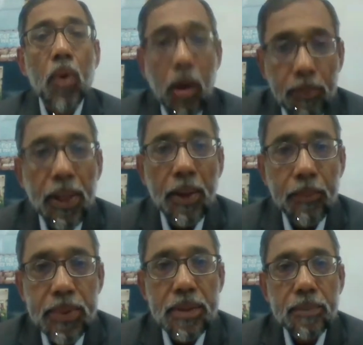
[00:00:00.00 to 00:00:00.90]

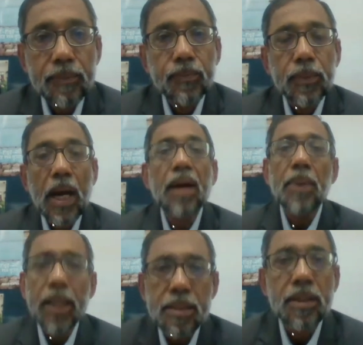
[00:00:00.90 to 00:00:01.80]
problems
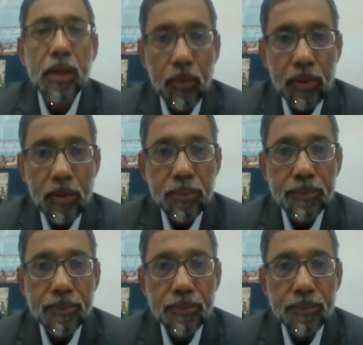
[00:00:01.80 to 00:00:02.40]
are minuscule.